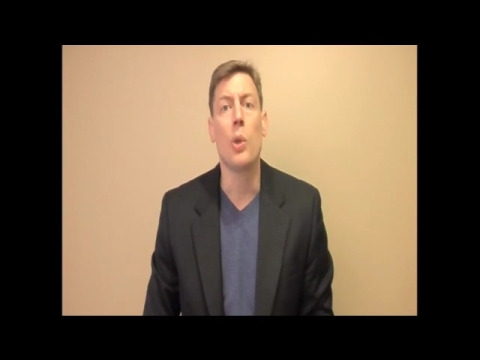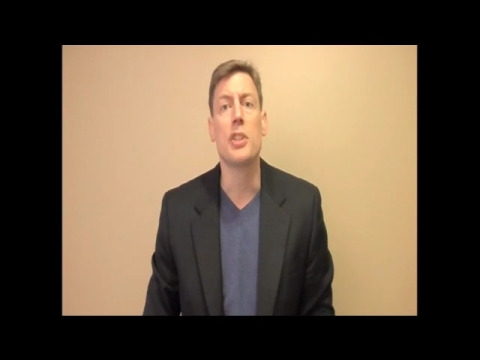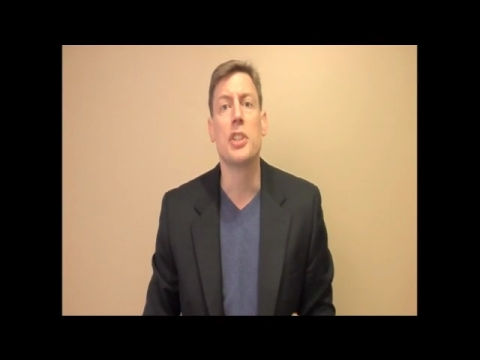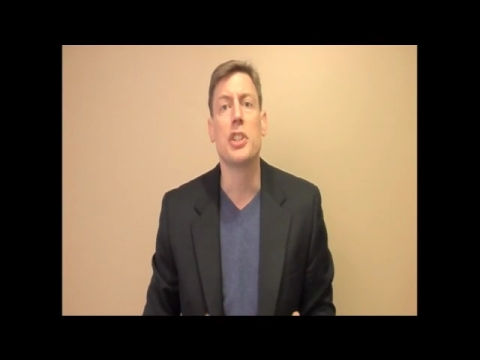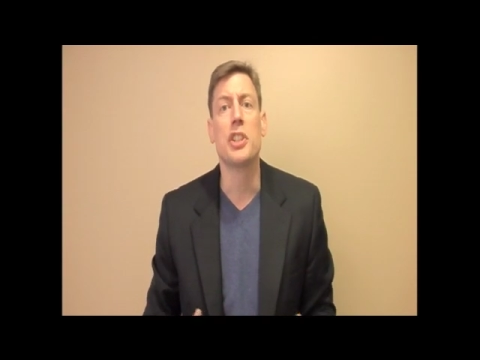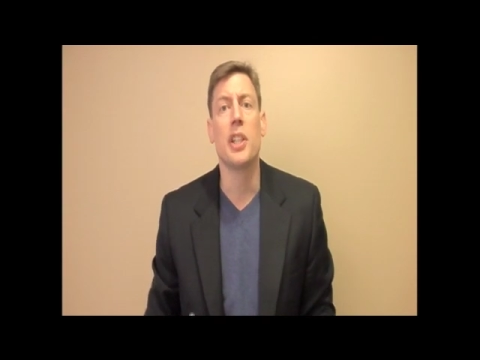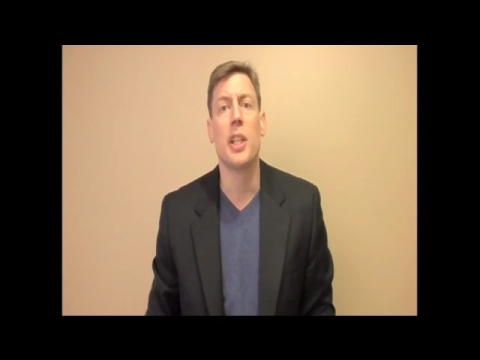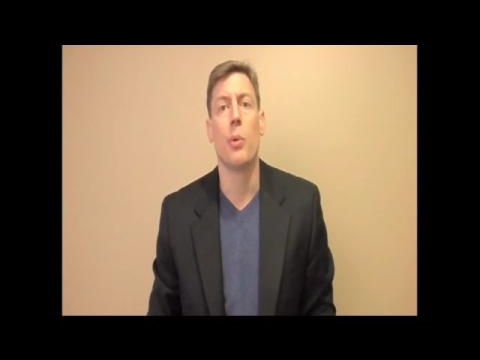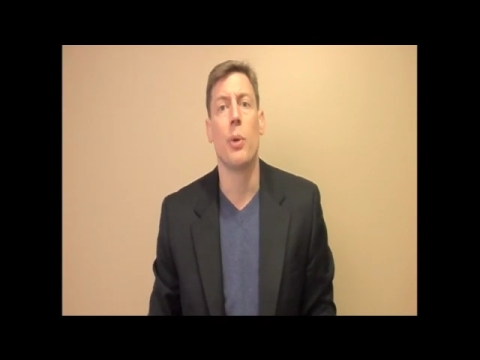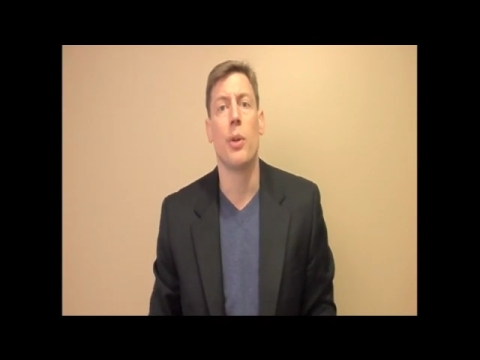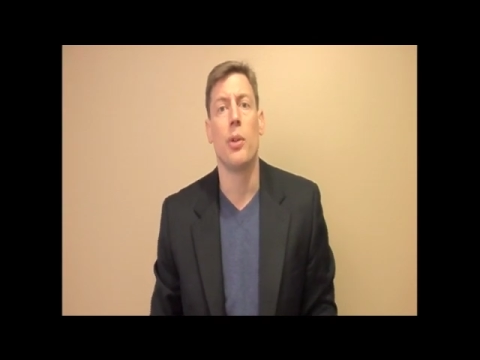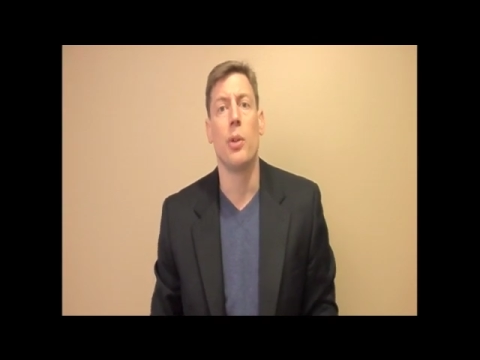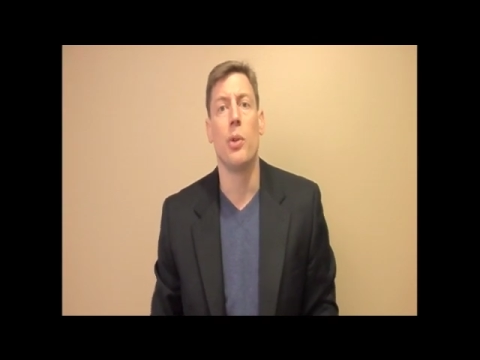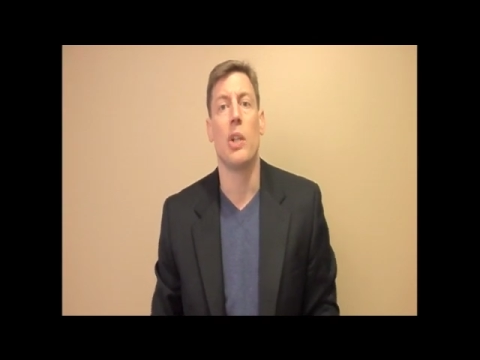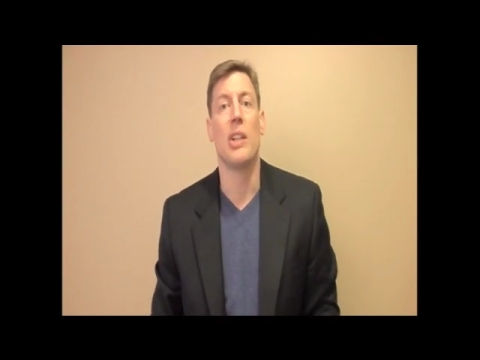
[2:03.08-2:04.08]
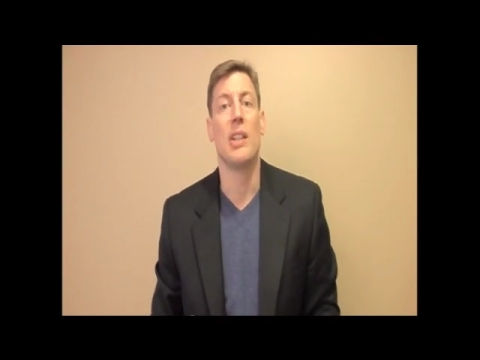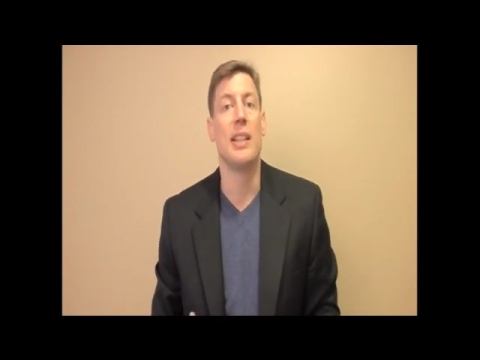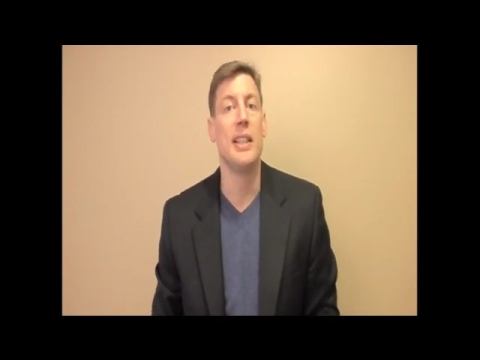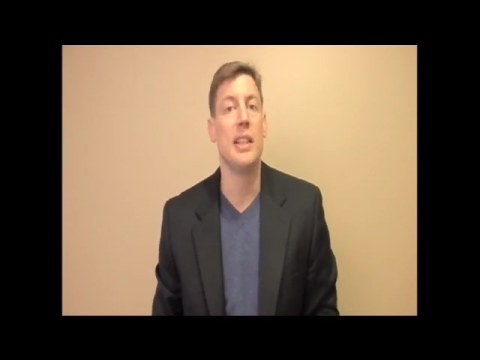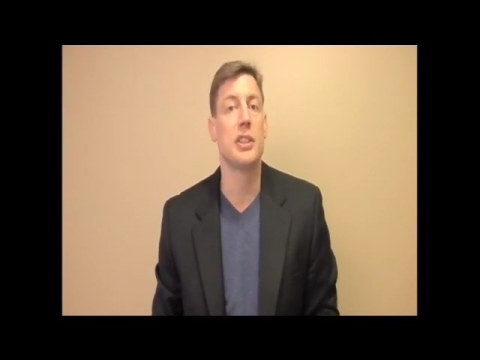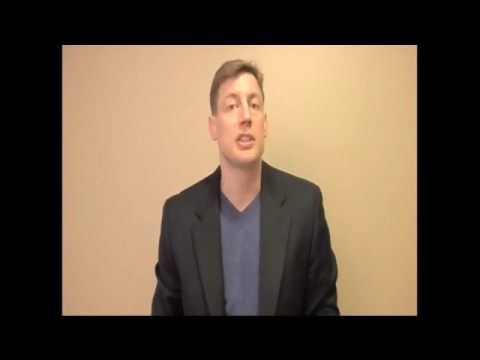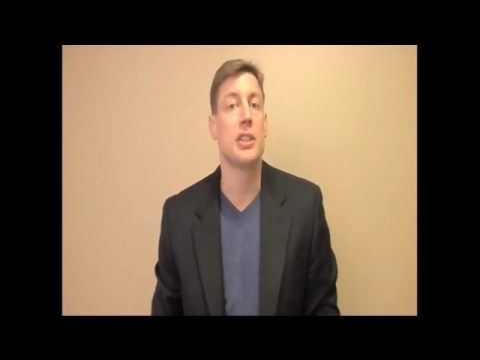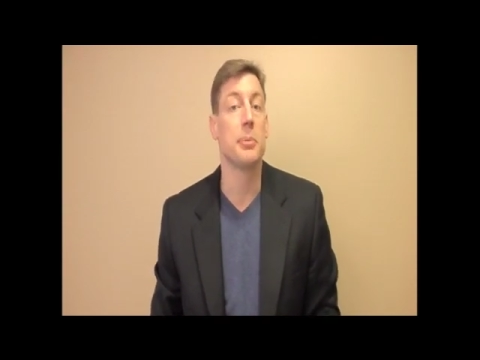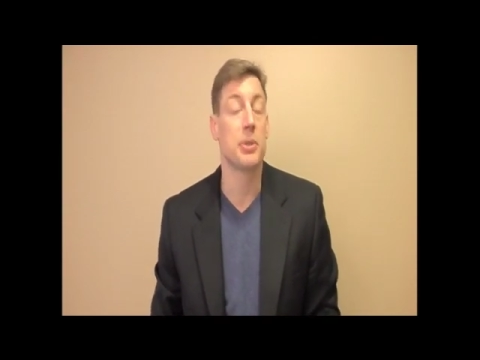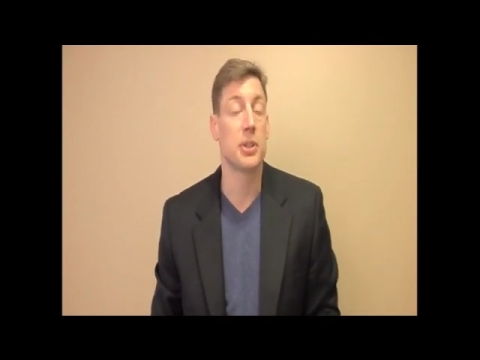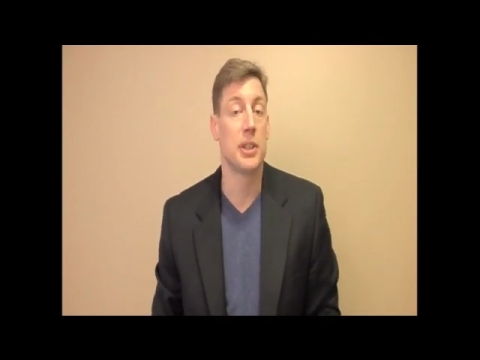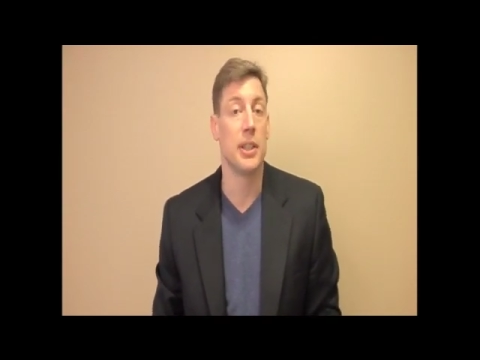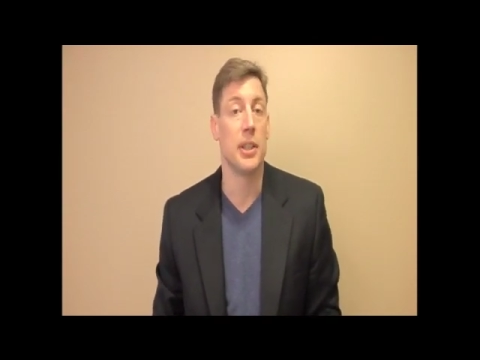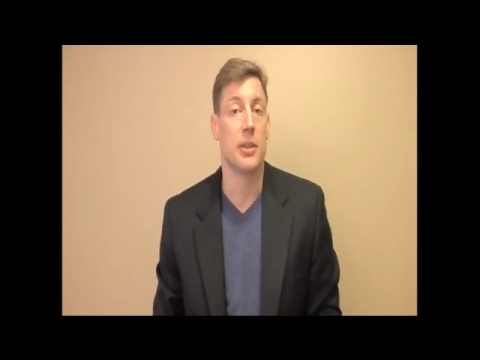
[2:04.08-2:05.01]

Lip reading: I want to share with you the leadership